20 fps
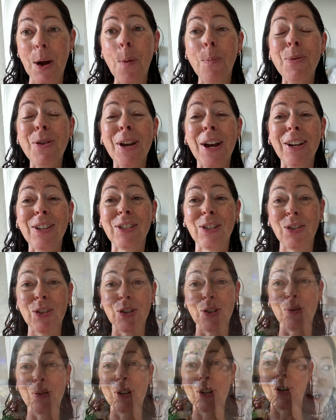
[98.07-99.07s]
Hope you guys are
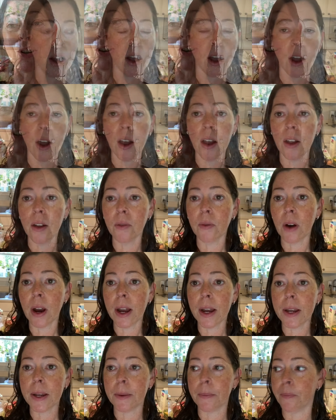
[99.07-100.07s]
doing good. All
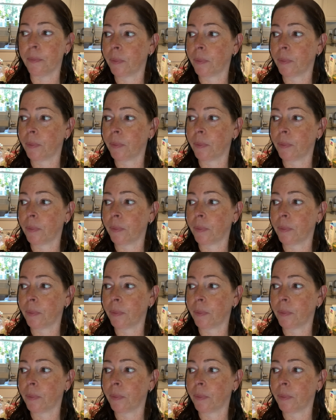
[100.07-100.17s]
right.